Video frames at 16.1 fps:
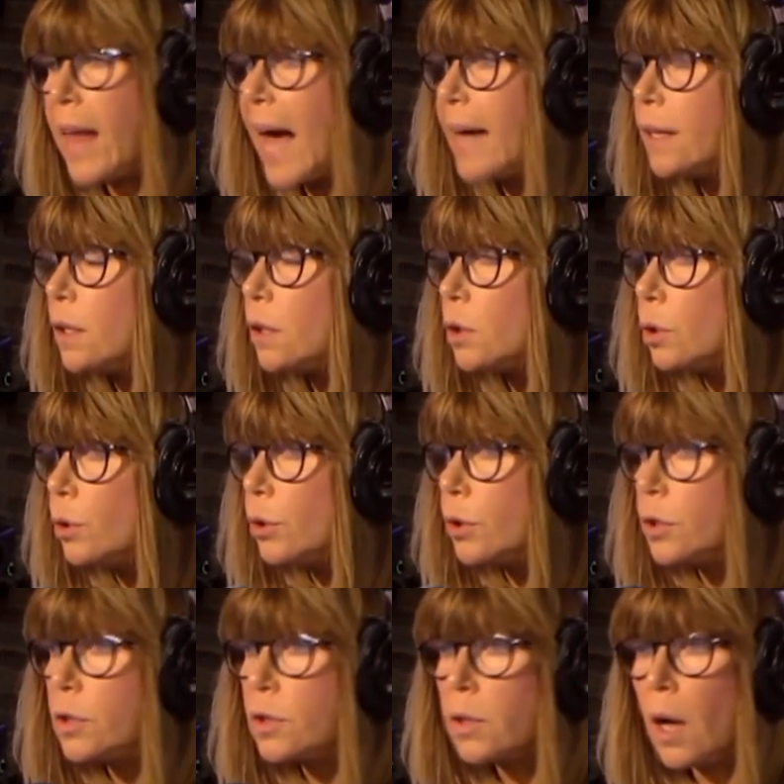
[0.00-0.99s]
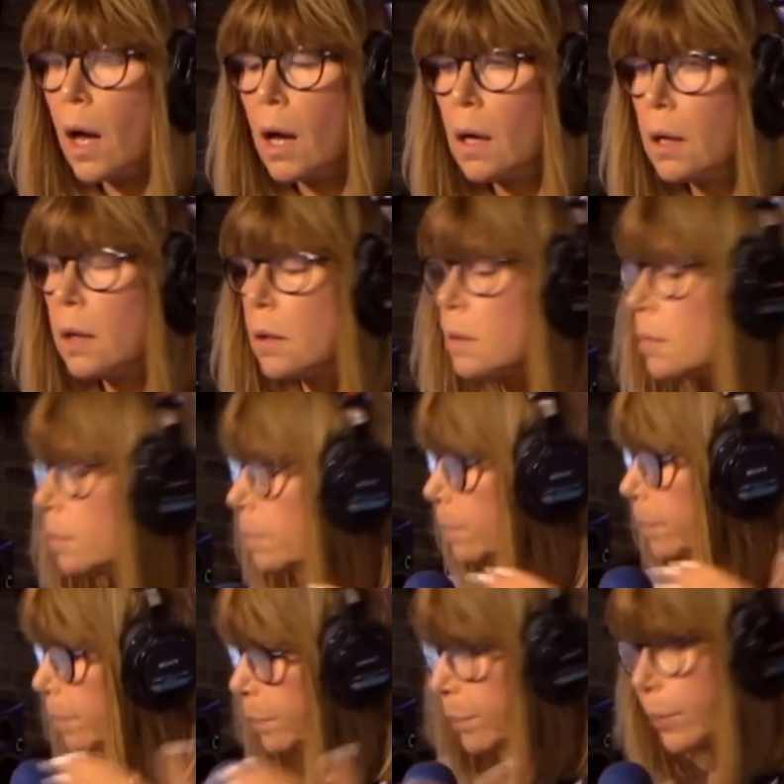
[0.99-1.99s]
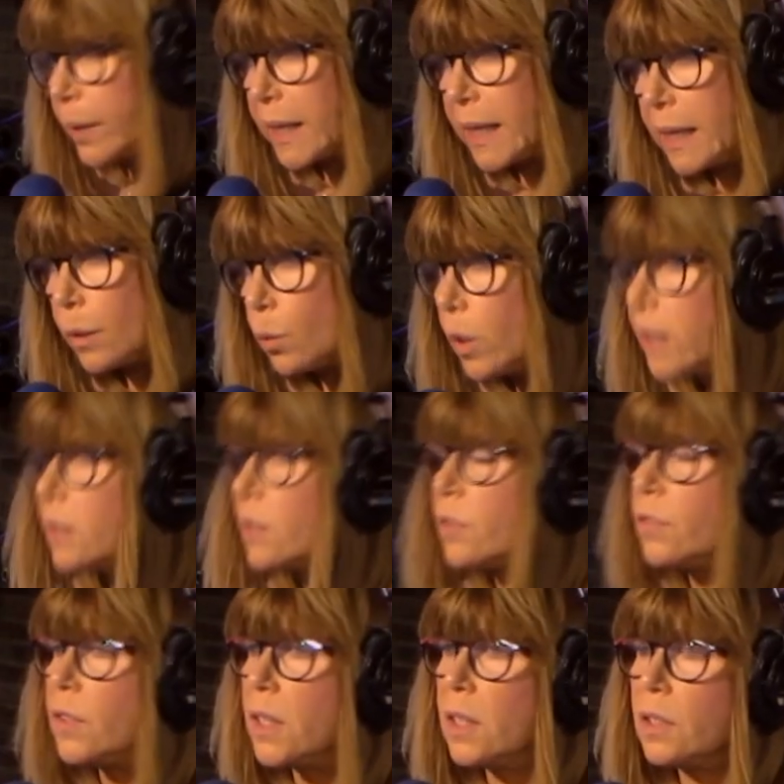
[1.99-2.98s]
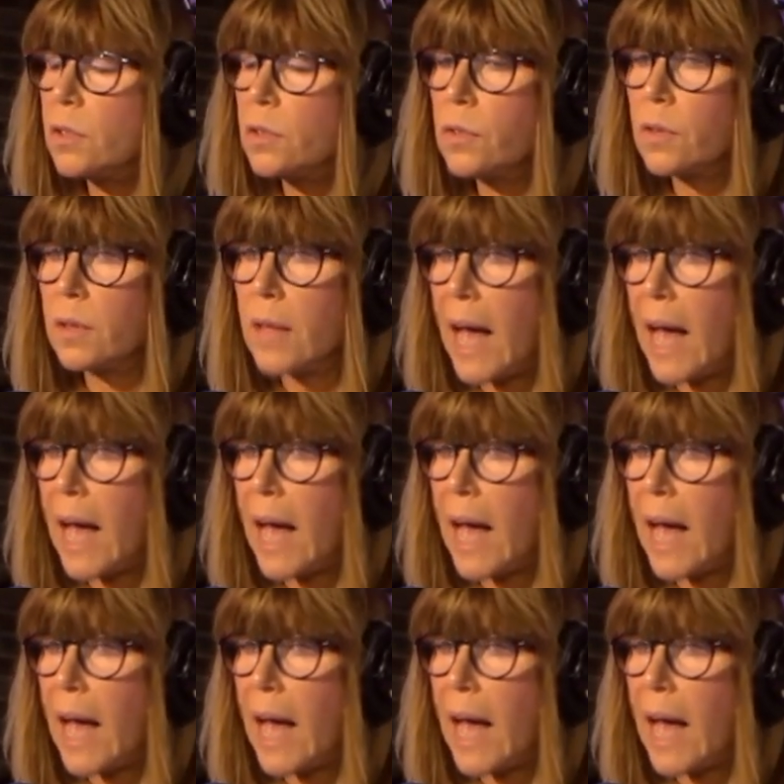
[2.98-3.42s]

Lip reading: that includes bringing witnesses.